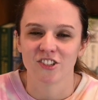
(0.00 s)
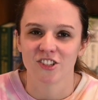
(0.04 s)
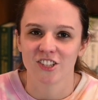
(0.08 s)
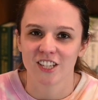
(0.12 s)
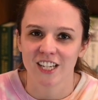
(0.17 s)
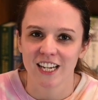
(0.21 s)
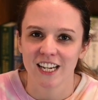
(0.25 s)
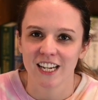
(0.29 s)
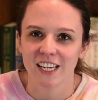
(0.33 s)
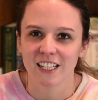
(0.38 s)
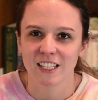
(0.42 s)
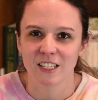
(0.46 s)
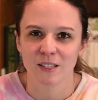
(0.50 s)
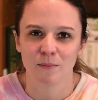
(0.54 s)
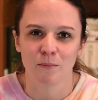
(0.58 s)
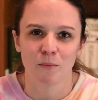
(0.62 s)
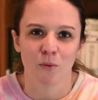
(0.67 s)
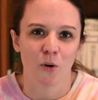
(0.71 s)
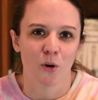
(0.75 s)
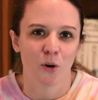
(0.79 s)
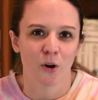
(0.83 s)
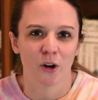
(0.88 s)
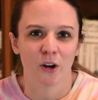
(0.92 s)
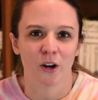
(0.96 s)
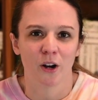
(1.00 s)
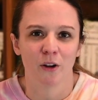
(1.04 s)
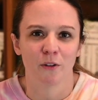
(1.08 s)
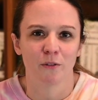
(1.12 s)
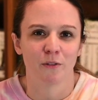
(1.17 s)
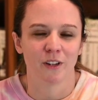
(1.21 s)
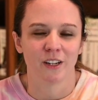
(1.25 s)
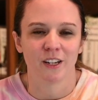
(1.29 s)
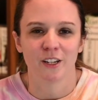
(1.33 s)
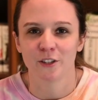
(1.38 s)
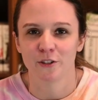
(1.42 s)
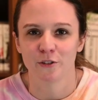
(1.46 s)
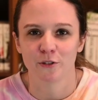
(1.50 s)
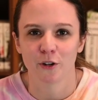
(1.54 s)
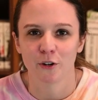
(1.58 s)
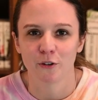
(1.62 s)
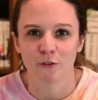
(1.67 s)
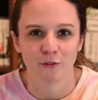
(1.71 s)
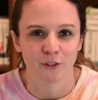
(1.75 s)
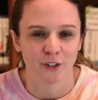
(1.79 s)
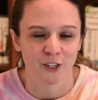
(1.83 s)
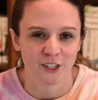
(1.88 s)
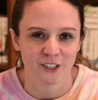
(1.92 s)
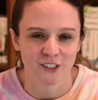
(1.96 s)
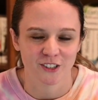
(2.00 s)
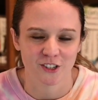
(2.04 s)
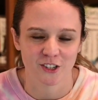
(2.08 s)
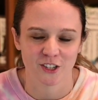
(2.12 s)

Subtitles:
she is more of an introvert.